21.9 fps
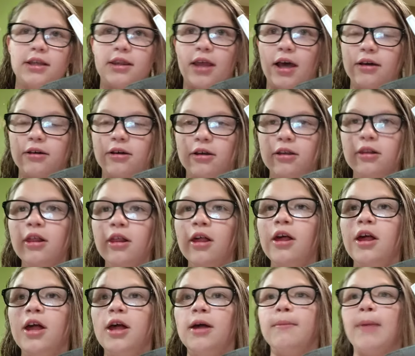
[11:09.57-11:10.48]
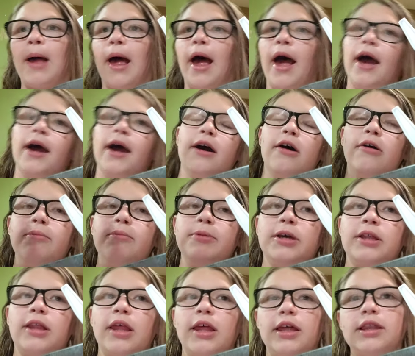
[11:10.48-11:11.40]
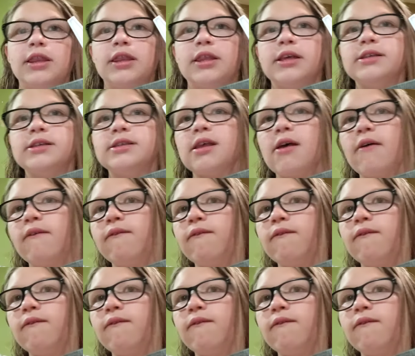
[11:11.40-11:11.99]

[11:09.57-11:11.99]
that I hope you like this